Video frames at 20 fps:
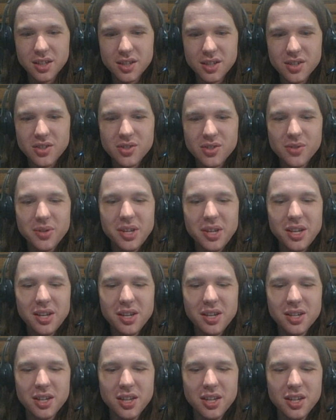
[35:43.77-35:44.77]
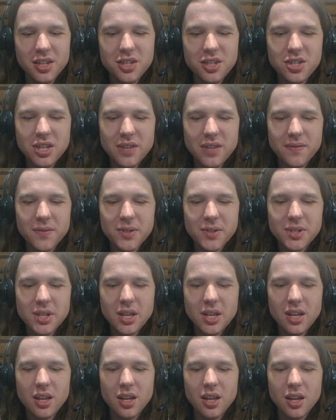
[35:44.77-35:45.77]
So yeah, Jeff was
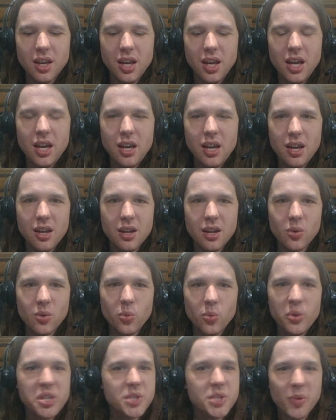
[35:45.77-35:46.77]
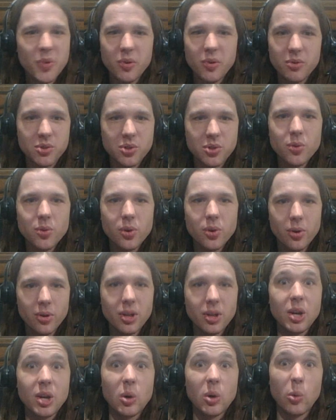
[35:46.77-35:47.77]
like, "Hey, we spoke too
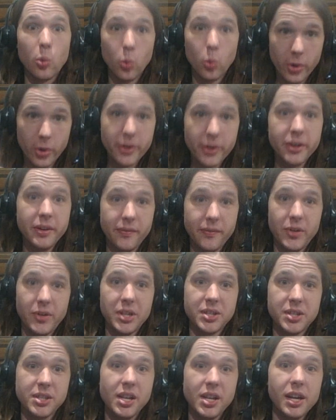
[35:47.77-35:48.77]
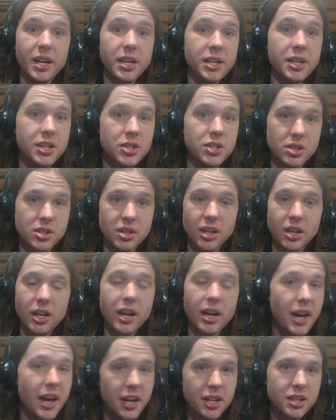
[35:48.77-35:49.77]
early. We're gonna fix that." And he just
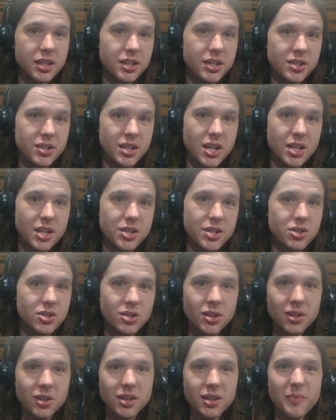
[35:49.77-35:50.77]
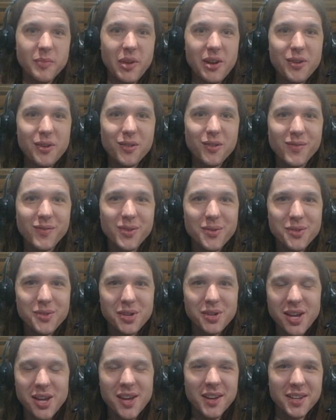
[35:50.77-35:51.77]
got on the stage, took the microphone,
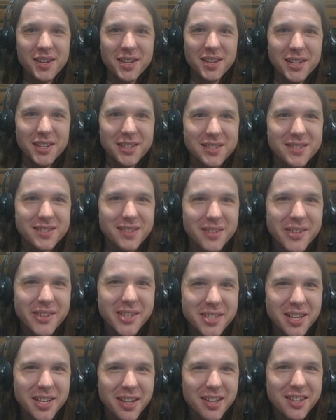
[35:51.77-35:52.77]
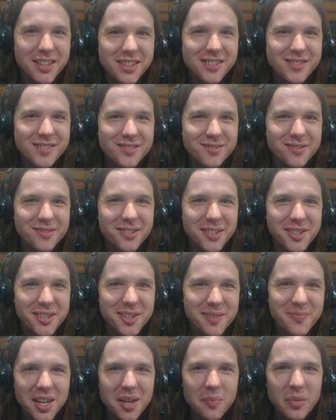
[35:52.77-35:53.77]
and started telling the
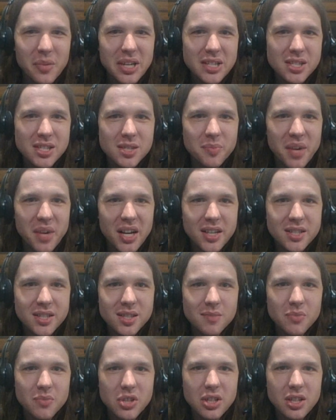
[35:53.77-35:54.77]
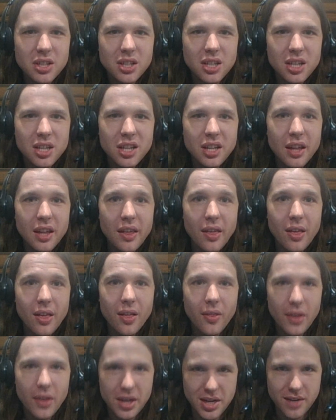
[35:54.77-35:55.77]
story. Best possibility,
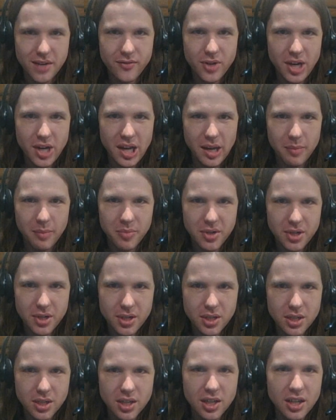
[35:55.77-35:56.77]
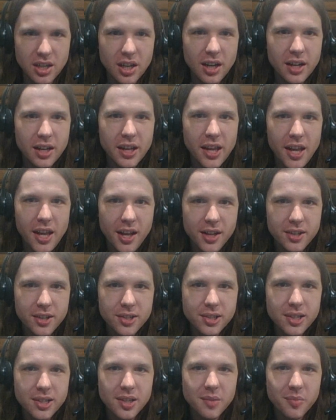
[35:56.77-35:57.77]
that never happened. A
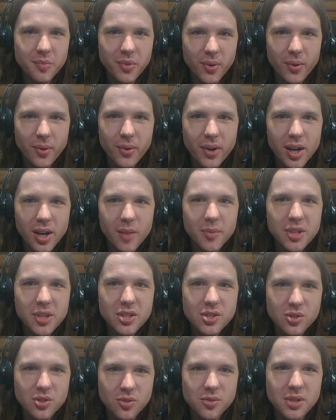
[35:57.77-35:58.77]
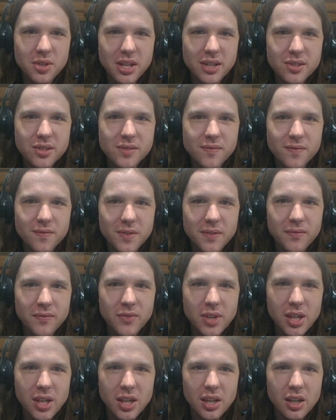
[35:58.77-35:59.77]
candlelit program in
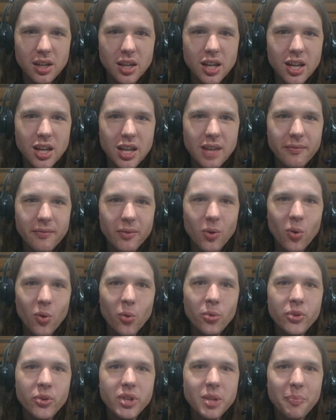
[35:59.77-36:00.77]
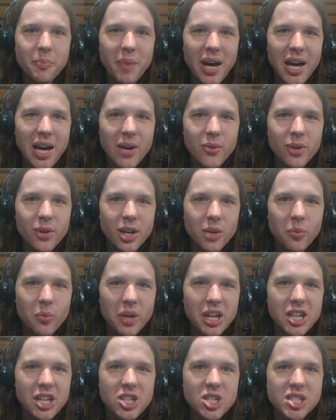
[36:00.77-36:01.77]
2015. If only the power had
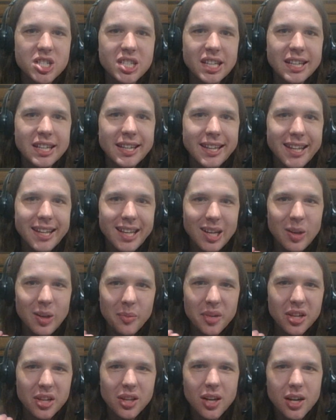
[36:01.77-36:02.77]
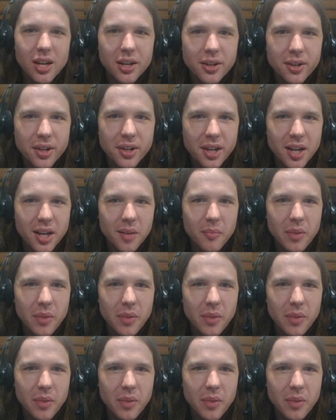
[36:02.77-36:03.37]
waited just a little bit longer to come